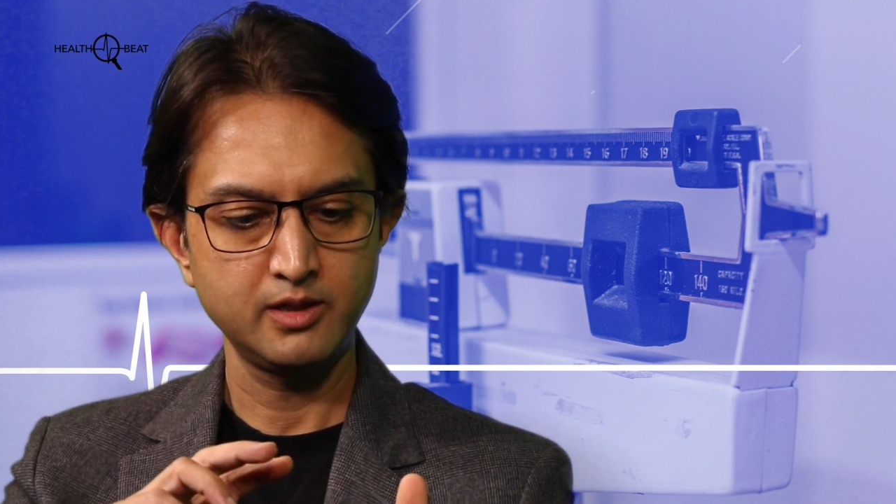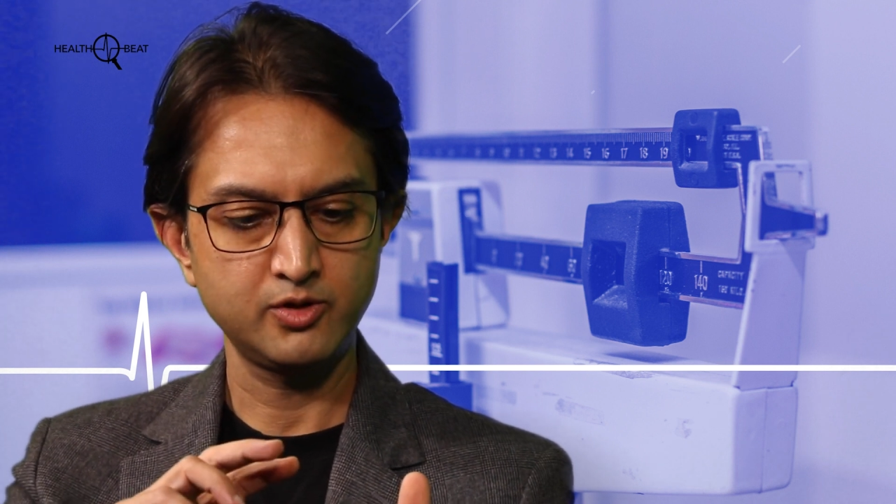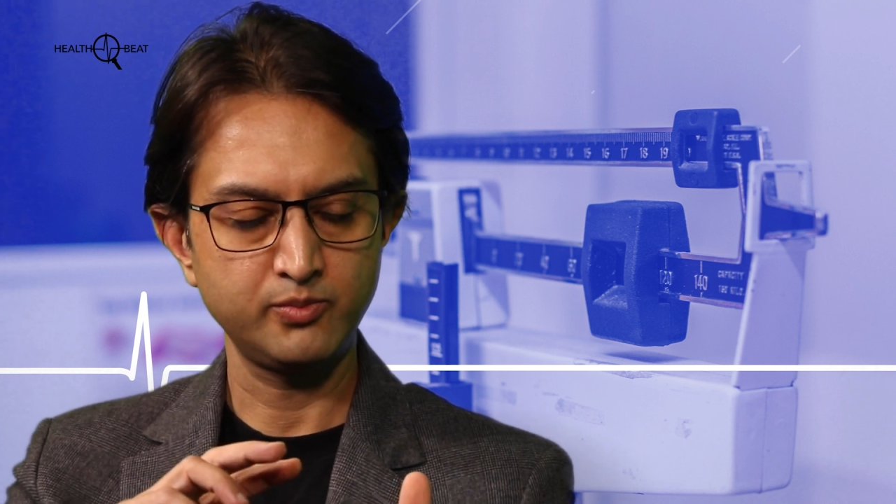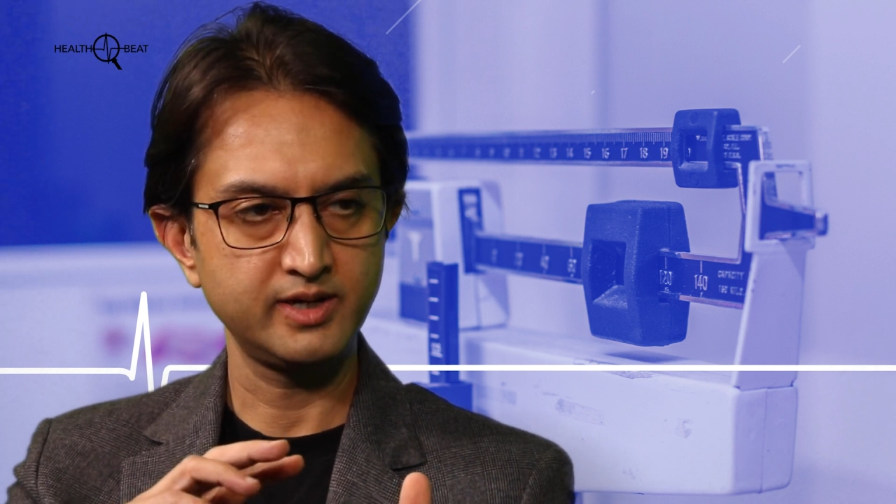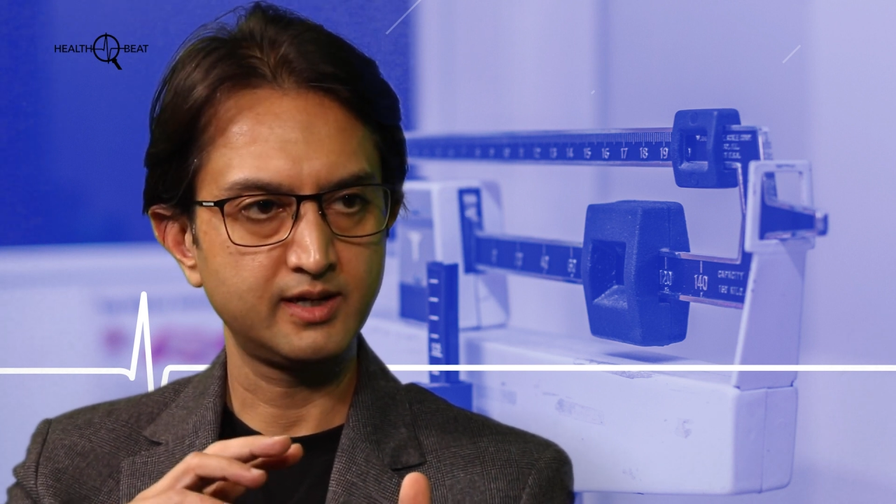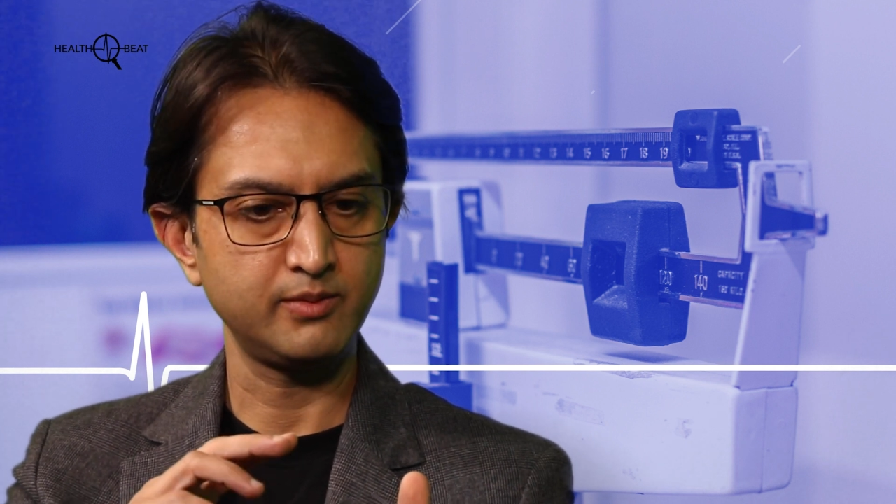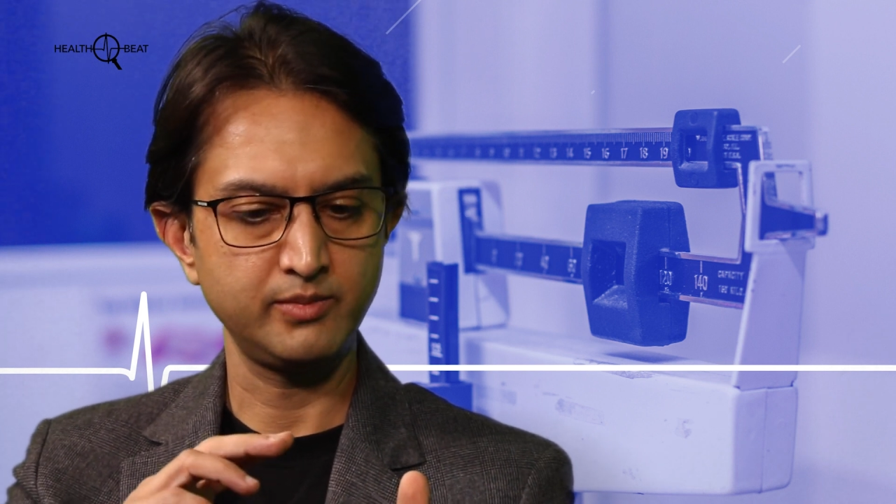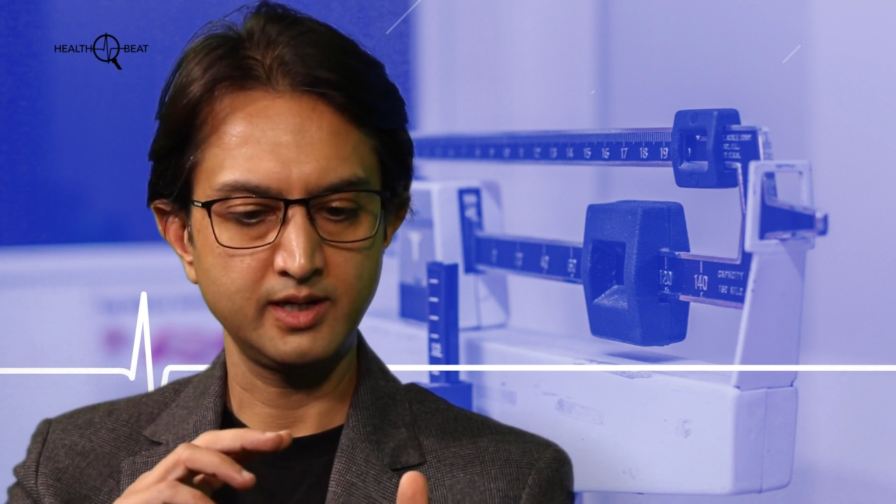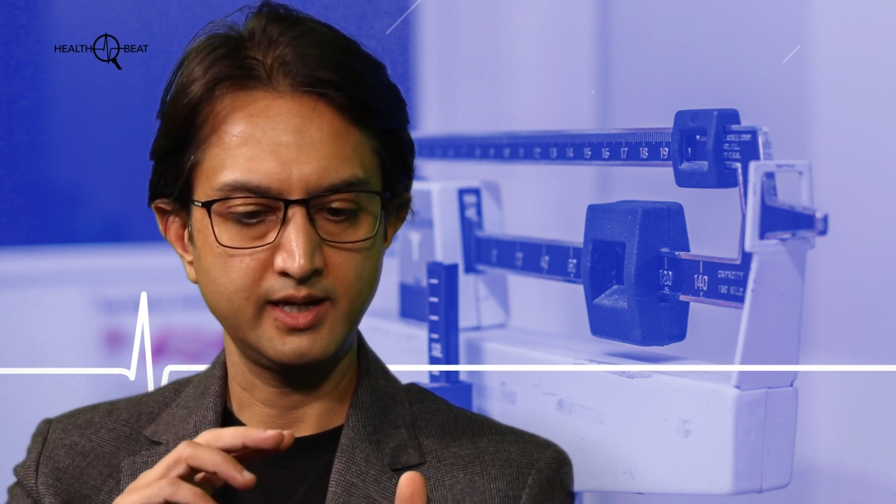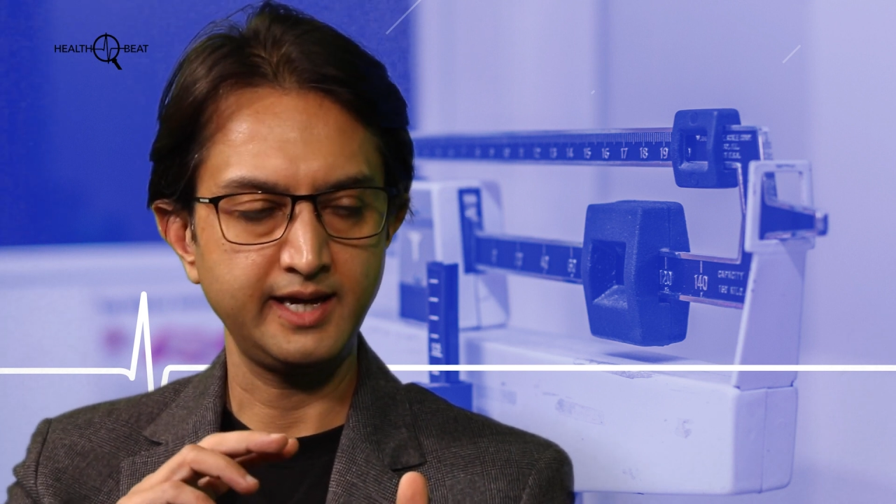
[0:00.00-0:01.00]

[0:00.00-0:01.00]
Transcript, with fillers: through becoming